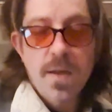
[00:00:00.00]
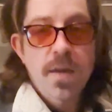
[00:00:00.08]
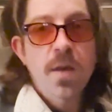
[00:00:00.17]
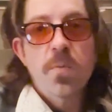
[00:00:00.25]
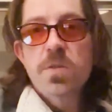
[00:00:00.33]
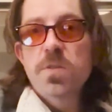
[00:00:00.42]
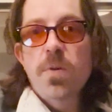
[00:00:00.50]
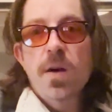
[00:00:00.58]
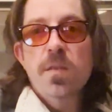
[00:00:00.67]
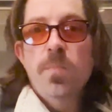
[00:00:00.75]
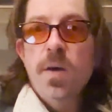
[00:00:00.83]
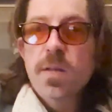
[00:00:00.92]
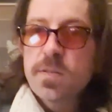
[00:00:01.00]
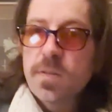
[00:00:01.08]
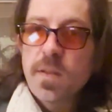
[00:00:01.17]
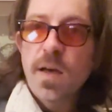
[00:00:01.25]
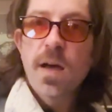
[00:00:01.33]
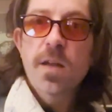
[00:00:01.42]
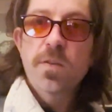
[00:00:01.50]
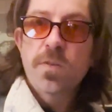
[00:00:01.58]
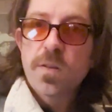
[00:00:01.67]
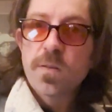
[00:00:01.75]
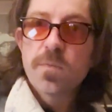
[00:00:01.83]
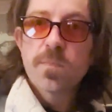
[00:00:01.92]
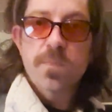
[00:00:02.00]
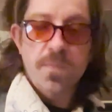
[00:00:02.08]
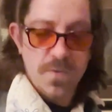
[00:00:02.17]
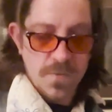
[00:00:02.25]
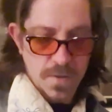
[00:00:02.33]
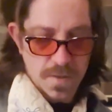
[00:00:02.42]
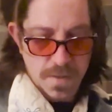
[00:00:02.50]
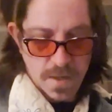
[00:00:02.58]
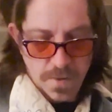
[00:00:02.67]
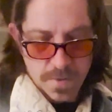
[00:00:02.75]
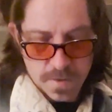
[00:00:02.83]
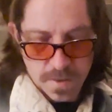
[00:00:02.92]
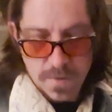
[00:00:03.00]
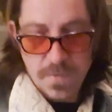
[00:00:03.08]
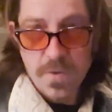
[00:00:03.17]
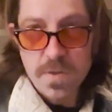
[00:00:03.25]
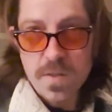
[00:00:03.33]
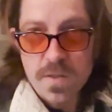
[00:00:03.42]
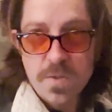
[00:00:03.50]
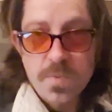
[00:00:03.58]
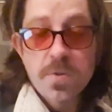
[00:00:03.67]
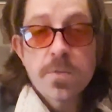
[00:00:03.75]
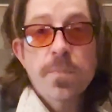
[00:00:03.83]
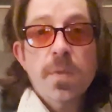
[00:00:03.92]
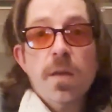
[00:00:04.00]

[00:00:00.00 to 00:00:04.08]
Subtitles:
And once you add the bass to that, you can sort of see how it's going to be irresistible.